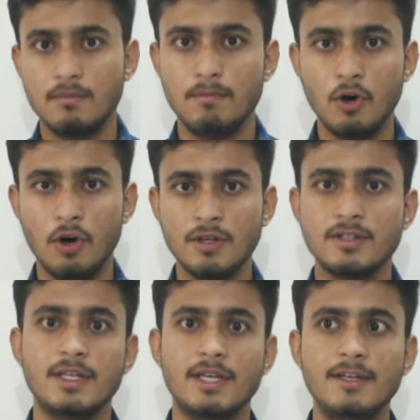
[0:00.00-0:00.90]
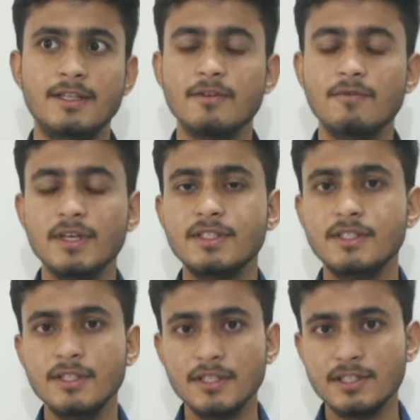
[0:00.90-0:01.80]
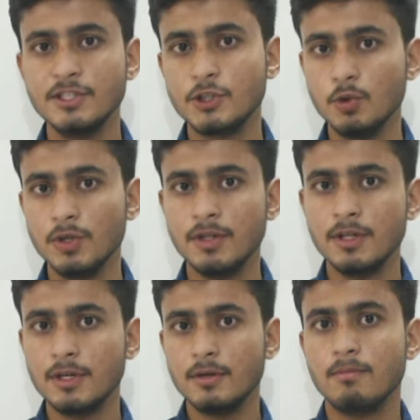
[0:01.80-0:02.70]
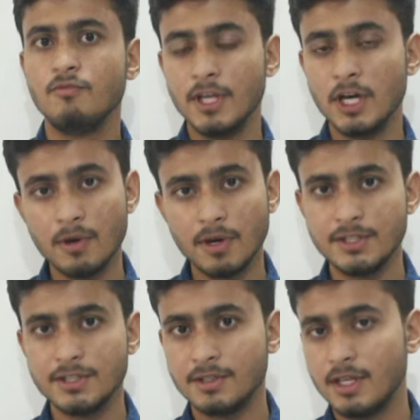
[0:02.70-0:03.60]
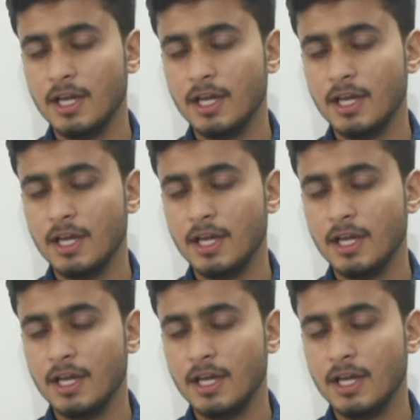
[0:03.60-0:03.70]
because it is a very serious issue in the Vidarbha region.